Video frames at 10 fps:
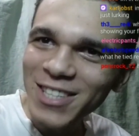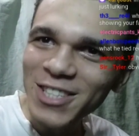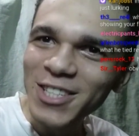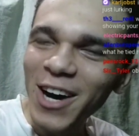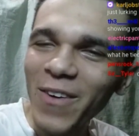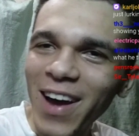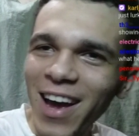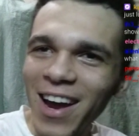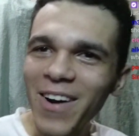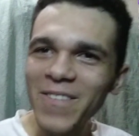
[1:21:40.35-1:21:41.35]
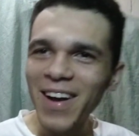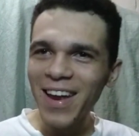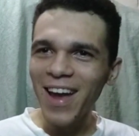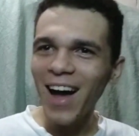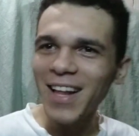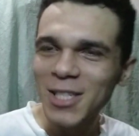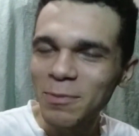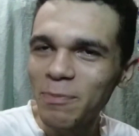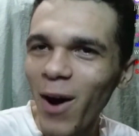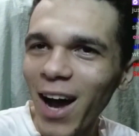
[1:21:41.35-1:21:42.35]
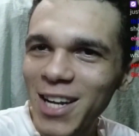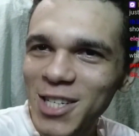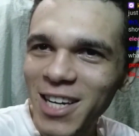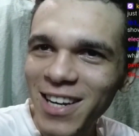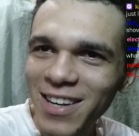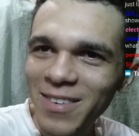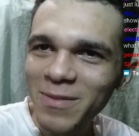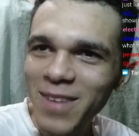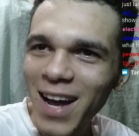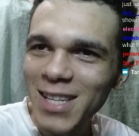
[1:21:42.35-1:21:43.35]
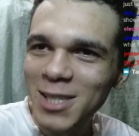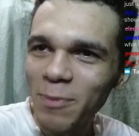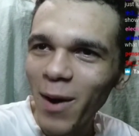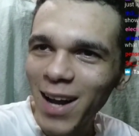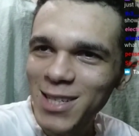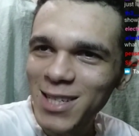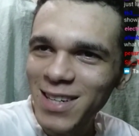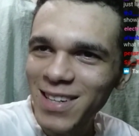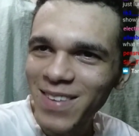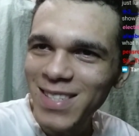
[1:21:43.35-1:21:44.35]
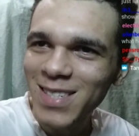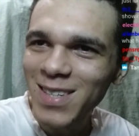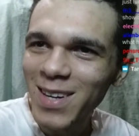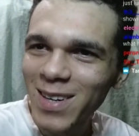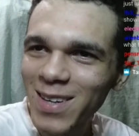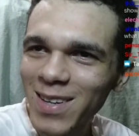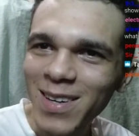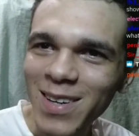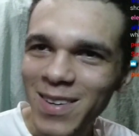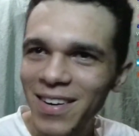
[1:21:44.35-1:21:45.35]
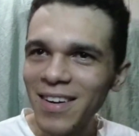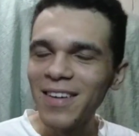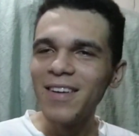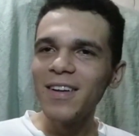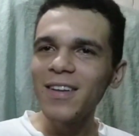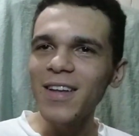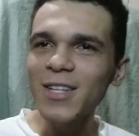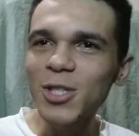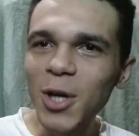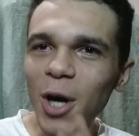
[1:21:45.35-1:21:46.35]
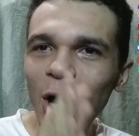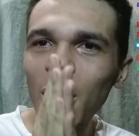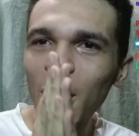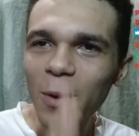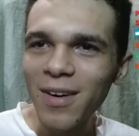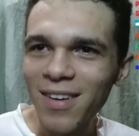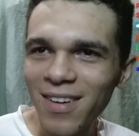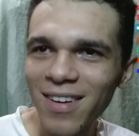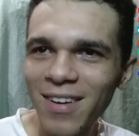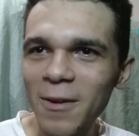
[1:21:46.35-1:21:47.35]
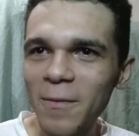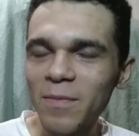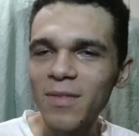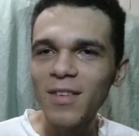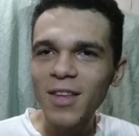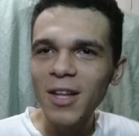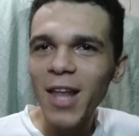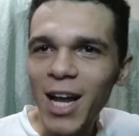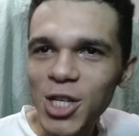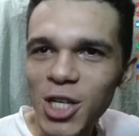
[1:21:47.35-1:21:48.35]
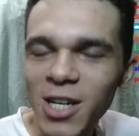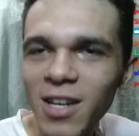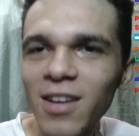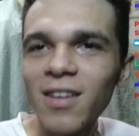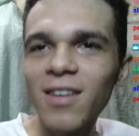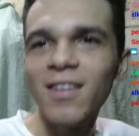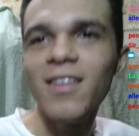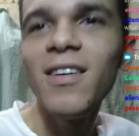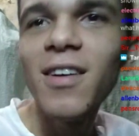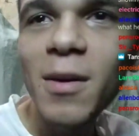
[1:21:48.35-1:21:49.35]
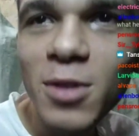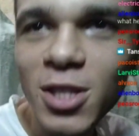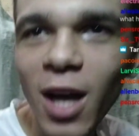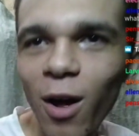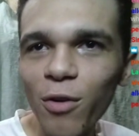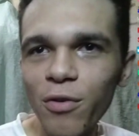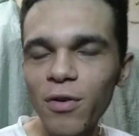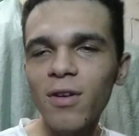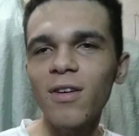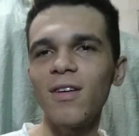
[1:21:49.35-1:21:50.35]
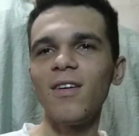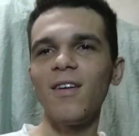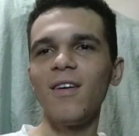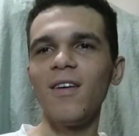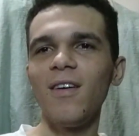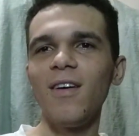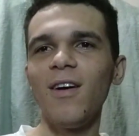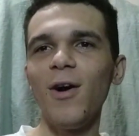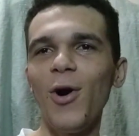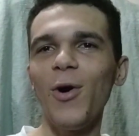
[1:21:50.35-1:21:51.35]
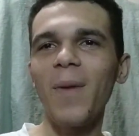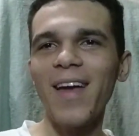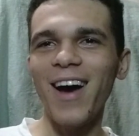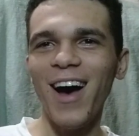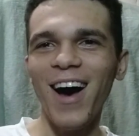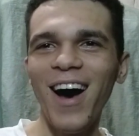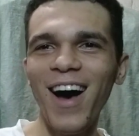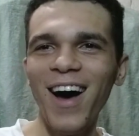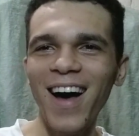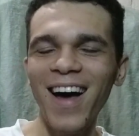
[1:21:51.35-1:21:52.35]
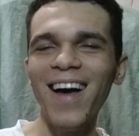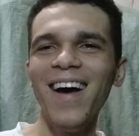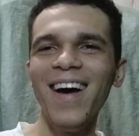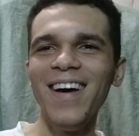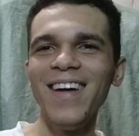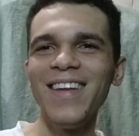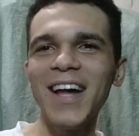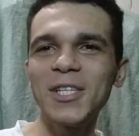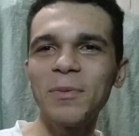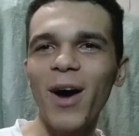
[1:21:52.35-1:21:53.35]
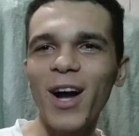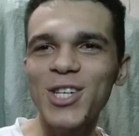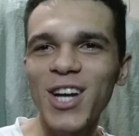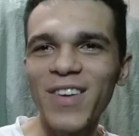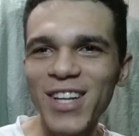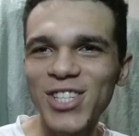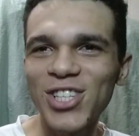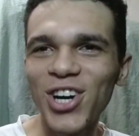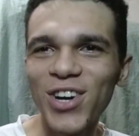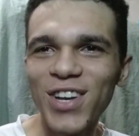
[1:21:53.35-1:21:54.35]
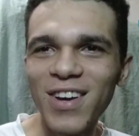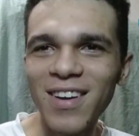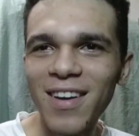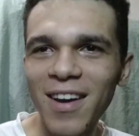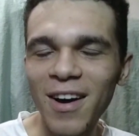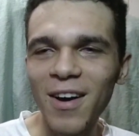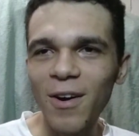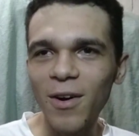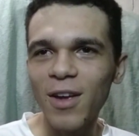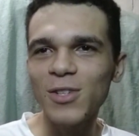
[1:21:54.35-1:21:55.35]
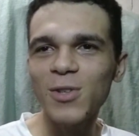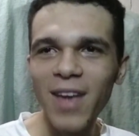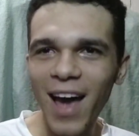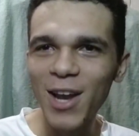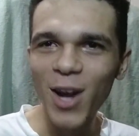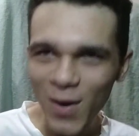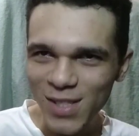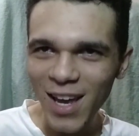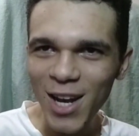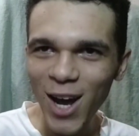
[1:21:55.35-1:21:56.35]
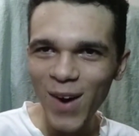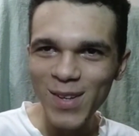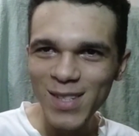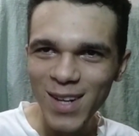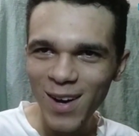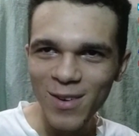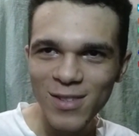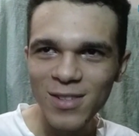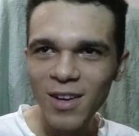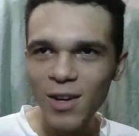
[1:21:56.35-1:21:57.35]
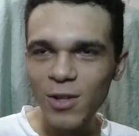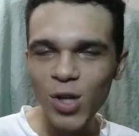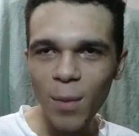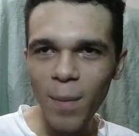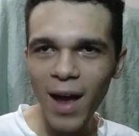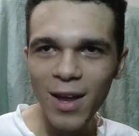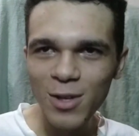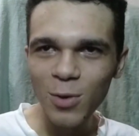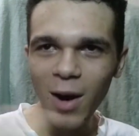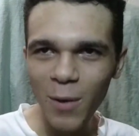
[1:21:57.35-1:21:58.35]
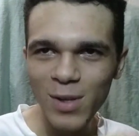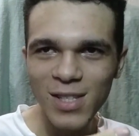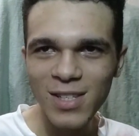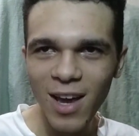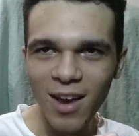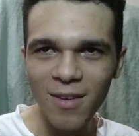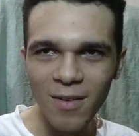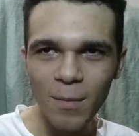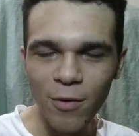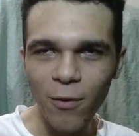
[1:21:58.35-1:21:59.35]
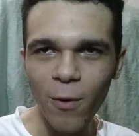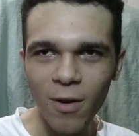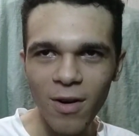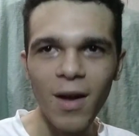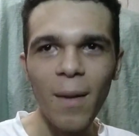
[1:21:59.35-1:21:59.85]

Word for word: There's no way. Oh my god, that's Spock Champ. That's Spock Champ. Let's go. Let's go. The legend himself. Oh my god. that's Spock Champ. Let's go, dude. Okay, so yeah, he knows it. He knows. He knows. So back to what I was saying before.